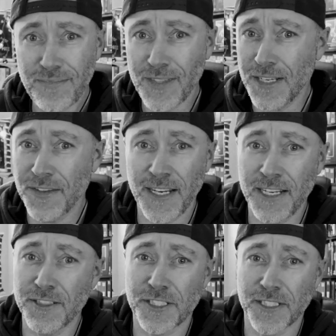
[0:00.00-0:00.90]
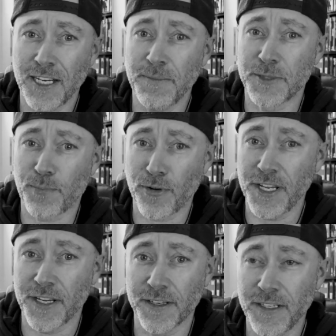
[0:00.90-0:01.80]
And the English dub is pretty
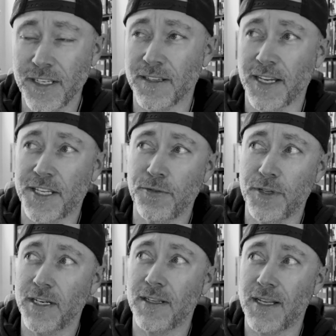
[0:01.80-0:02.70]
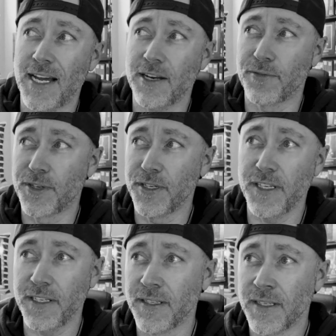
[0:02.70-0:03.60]
good. Like, you get a lot of
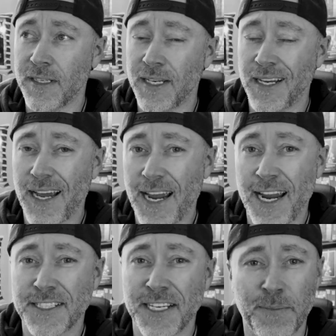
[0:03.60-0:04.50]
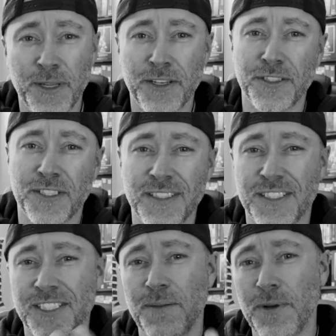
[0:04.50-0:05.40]
good acting. I mean,
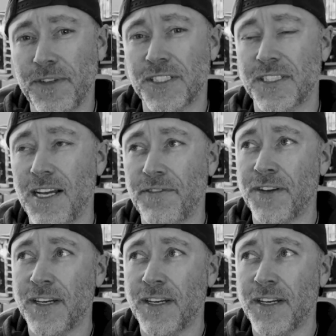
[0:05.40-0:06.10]
some of the stuff,